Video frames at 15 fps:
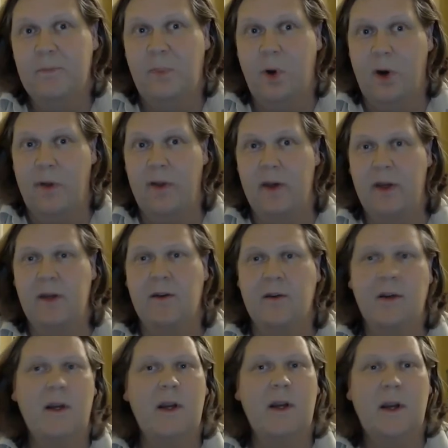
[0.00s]
of the deal.
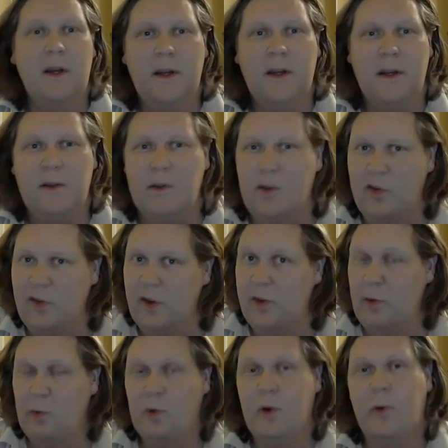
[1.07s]
There's
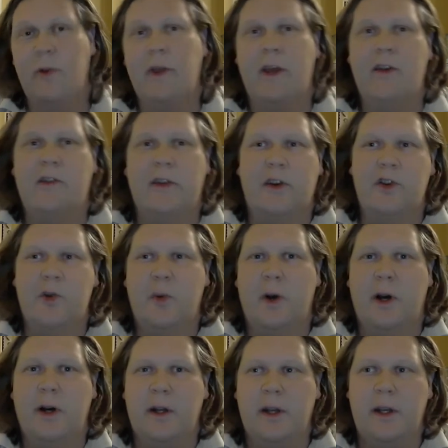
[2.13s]
nothing wrong with
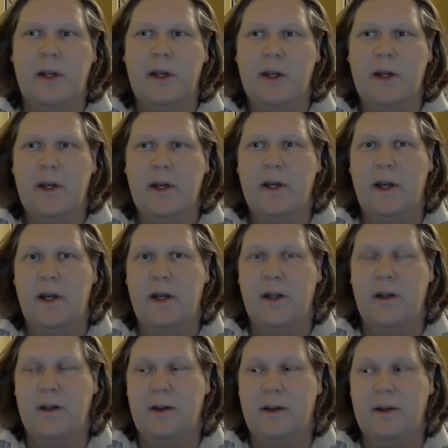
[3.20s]
asexuality.
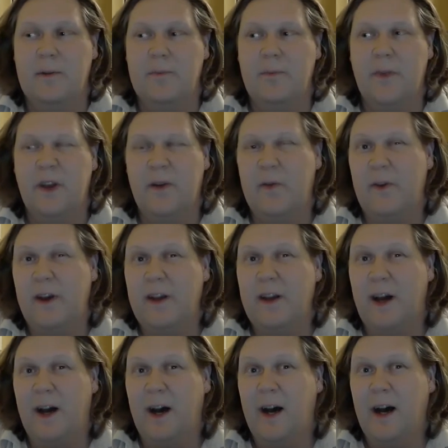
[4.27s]
And in fact,
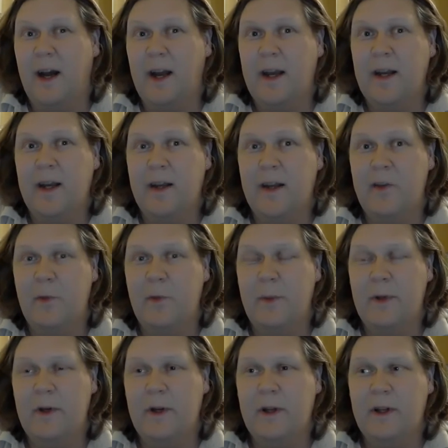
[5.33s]
I
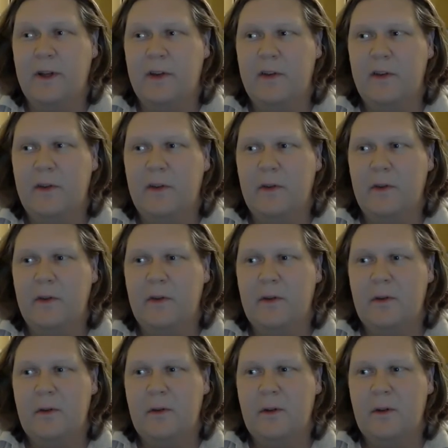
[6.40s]
experience
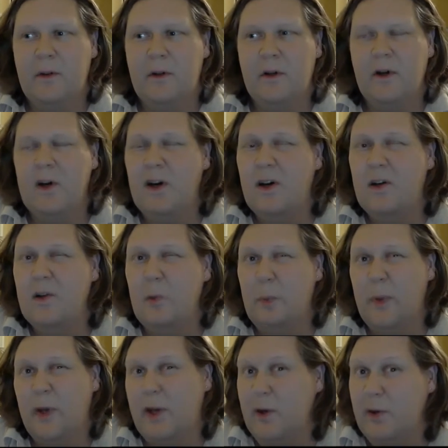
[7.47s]
long
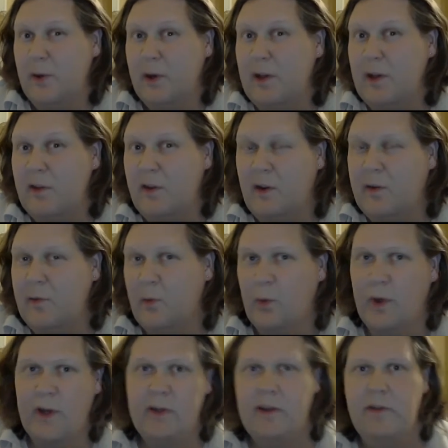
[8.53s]
periods of
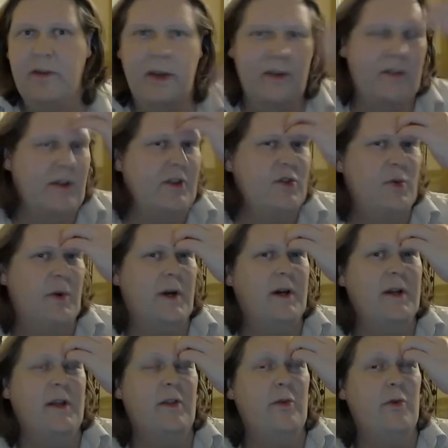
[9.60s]
relative
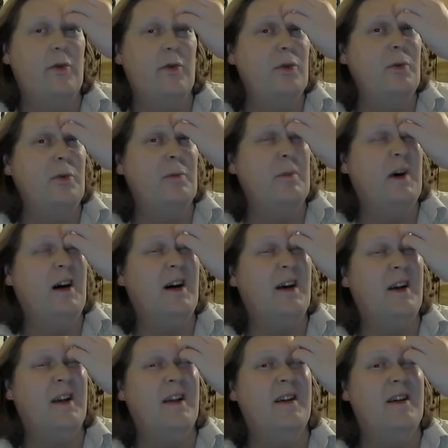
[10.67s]
asexuality through
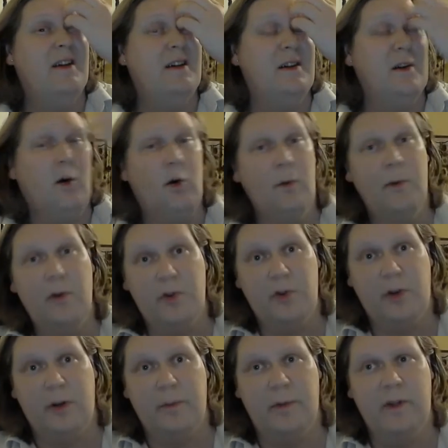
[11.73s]
my hormone
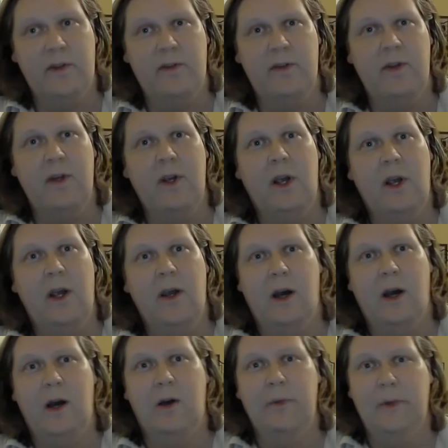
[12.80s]
treatments
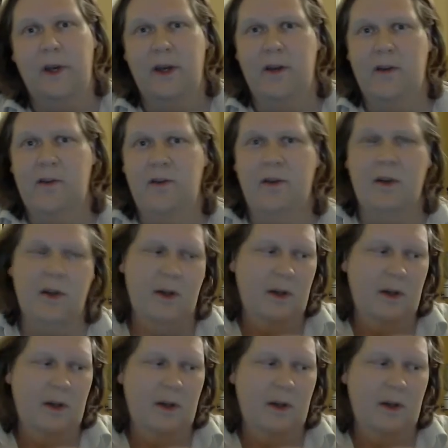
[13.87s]
because